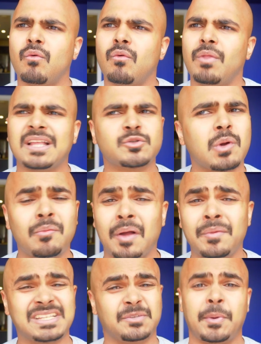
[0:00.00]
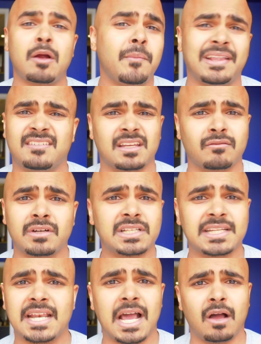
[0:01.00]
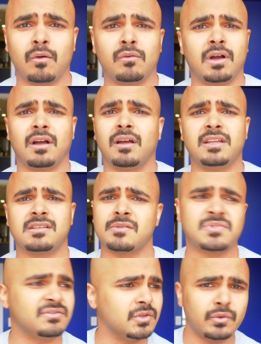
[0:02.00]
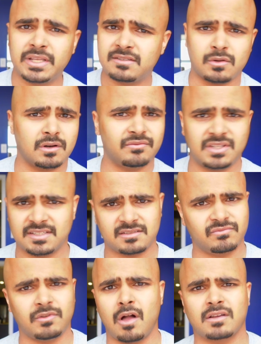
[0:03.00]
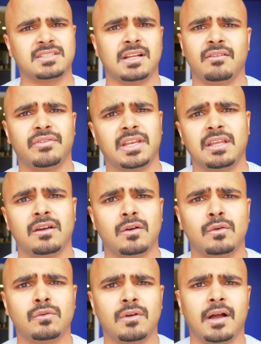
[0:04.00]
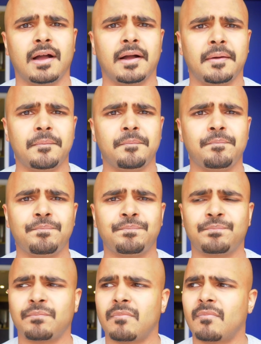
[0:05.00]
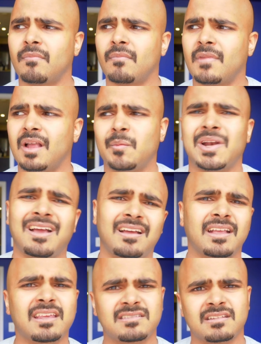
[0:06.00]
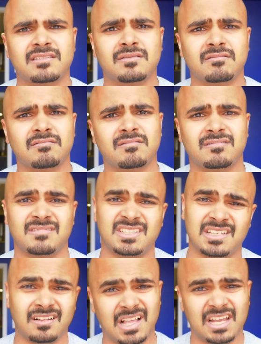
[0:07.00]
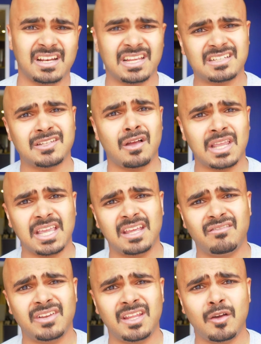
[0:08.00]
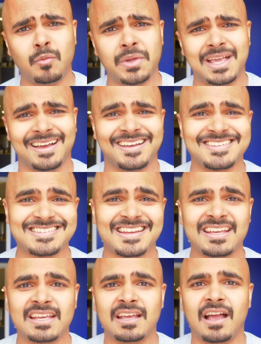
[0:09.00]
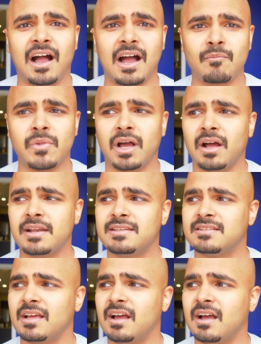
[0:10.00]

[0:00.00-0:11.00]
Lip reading: that's where I'm experimenting really now, in terms of doing sort of this vlog style video. I mean, I guess it's still kind of like a talking head video because I'm not